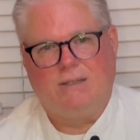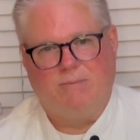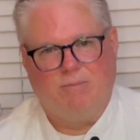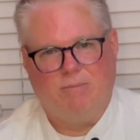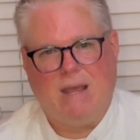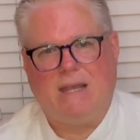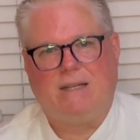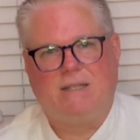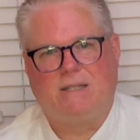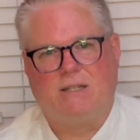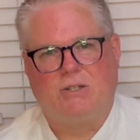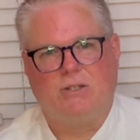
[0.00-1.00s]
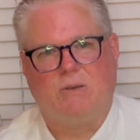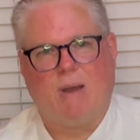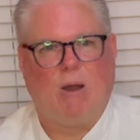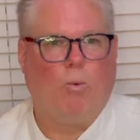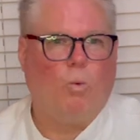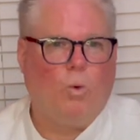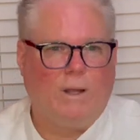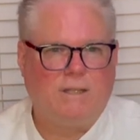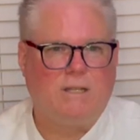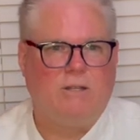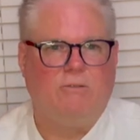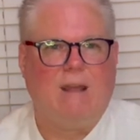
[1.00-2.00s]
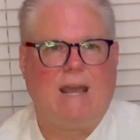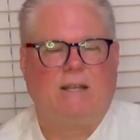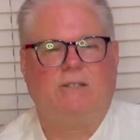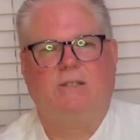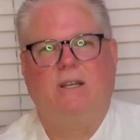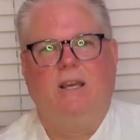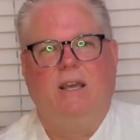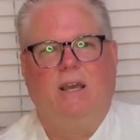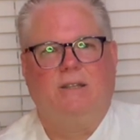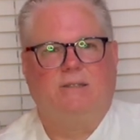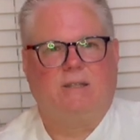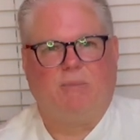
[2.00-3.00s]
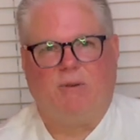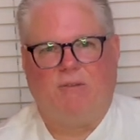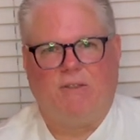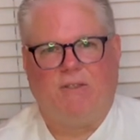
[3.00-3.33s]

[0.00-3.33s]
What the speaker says: make decisions about what to do next, some of the